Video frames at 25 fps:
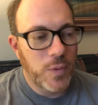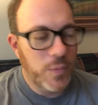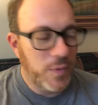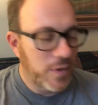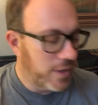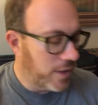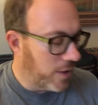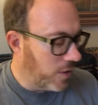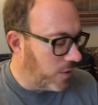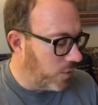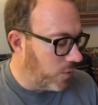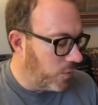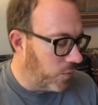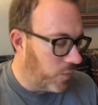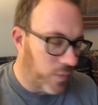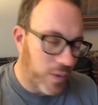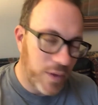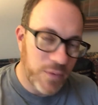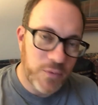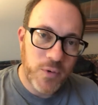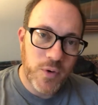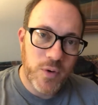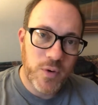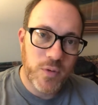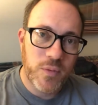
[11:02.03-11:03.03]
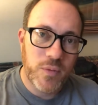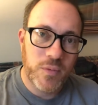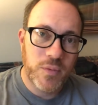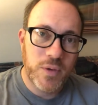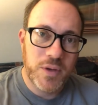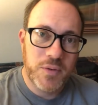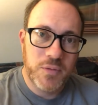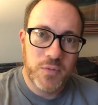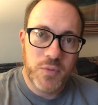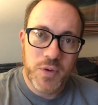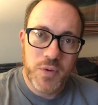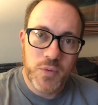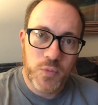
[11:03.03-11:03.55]
we know
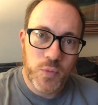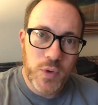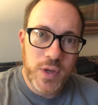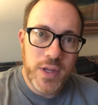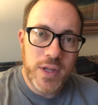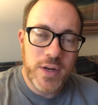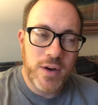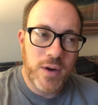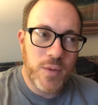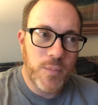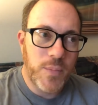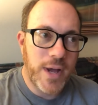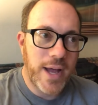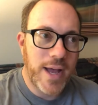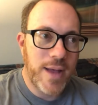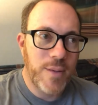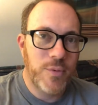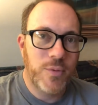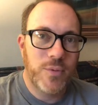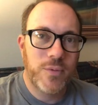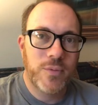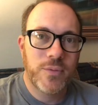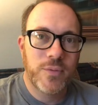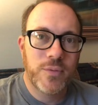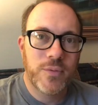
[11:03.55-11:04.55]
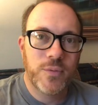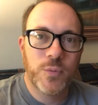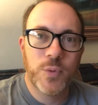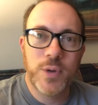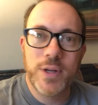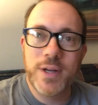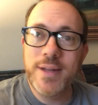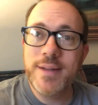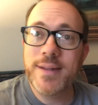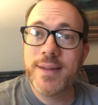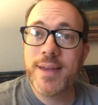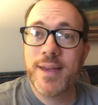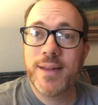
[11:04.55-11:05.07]
if we read our Bible, read
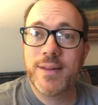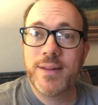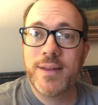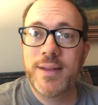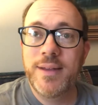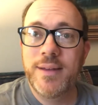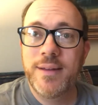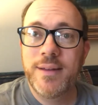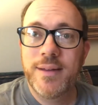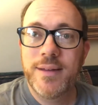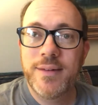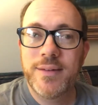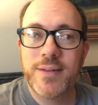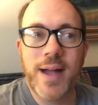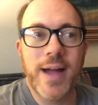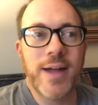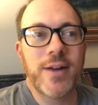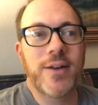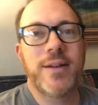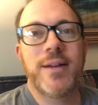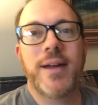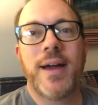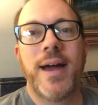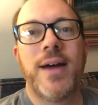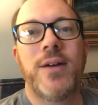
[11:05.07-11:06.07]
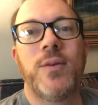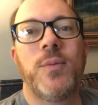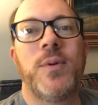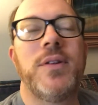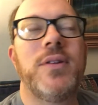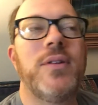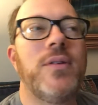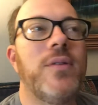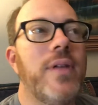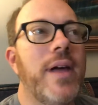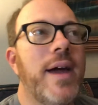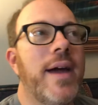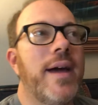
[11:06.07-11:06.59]
it daily. So how do we
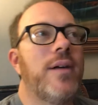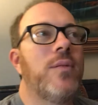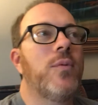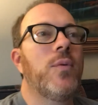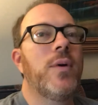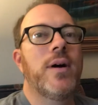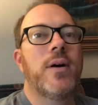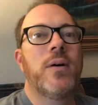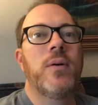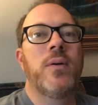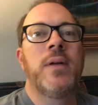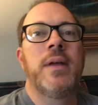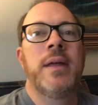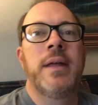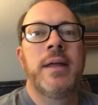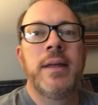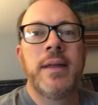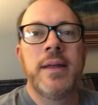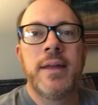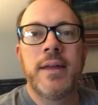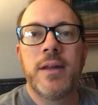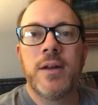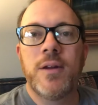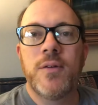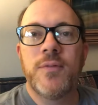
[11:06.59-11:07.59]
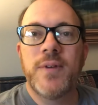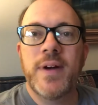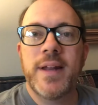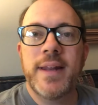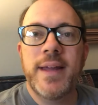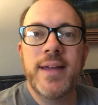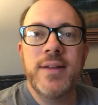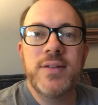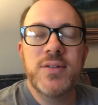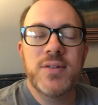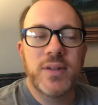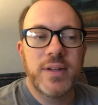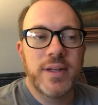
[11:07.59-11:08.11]
do that? Well,
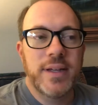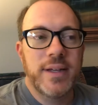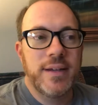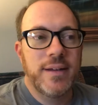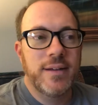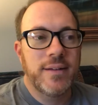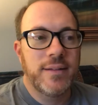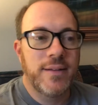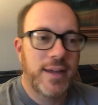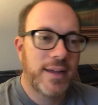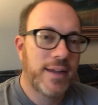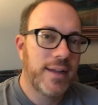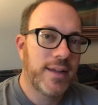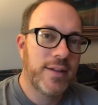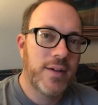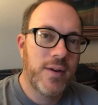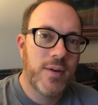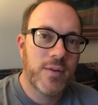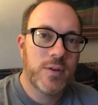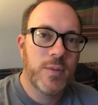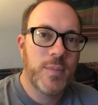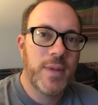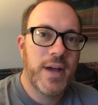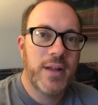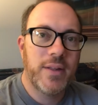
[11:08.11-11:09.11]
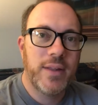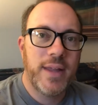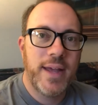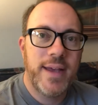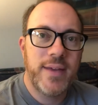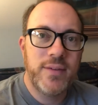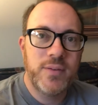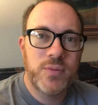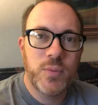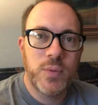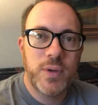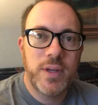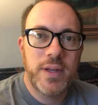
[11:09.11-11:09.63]
financially, like I talked about
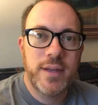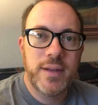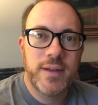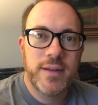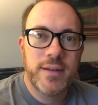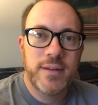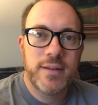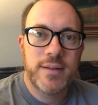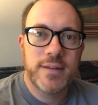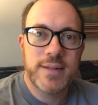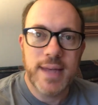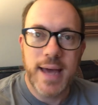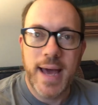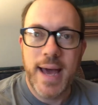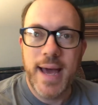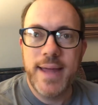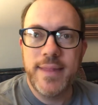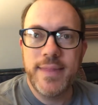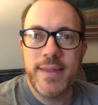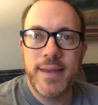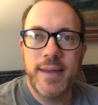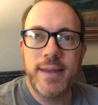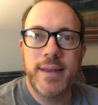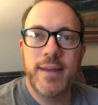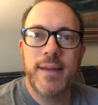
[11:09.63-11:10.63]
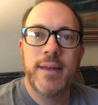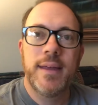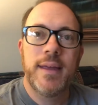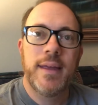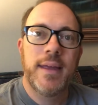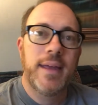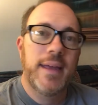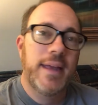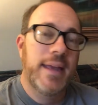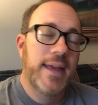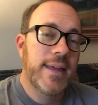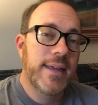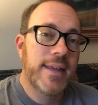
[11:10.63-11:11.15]
last week, tithing
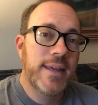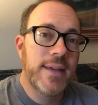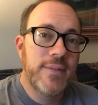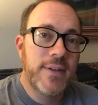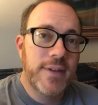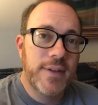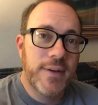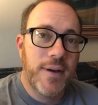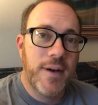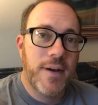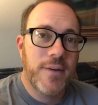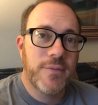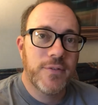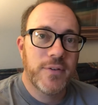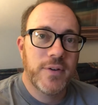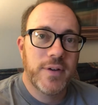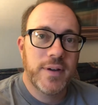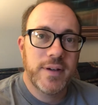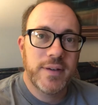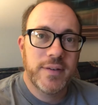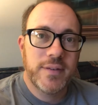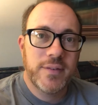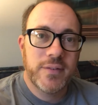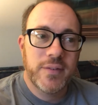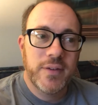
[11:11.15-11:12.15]
and giving offerings.